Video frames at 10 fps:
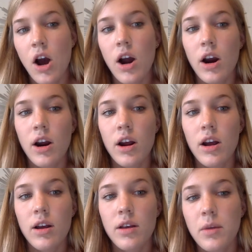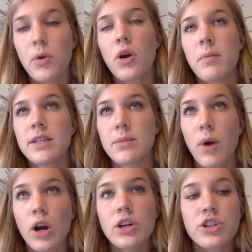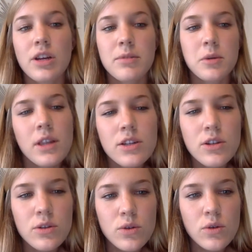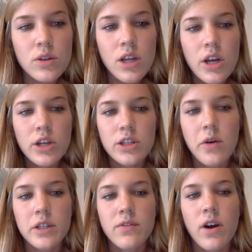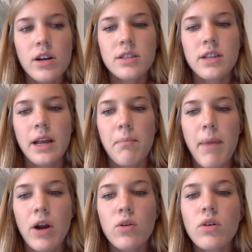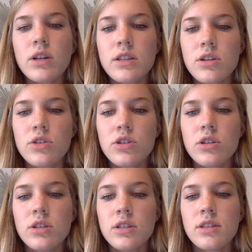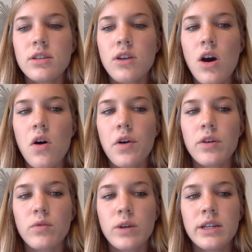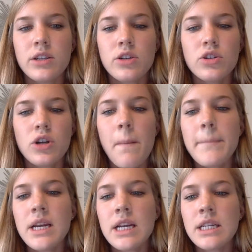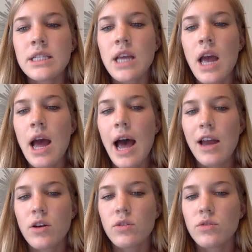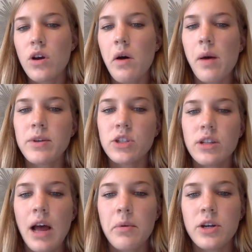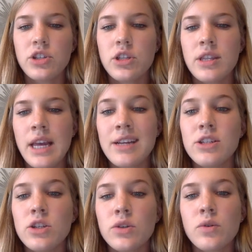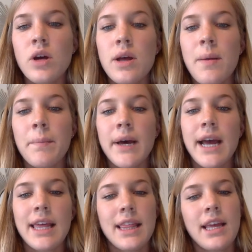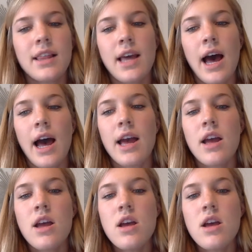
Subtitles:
a partnership between the two schools. So as far as like medical institutions go and research companies, I don't know how much collaboration they do, but I think that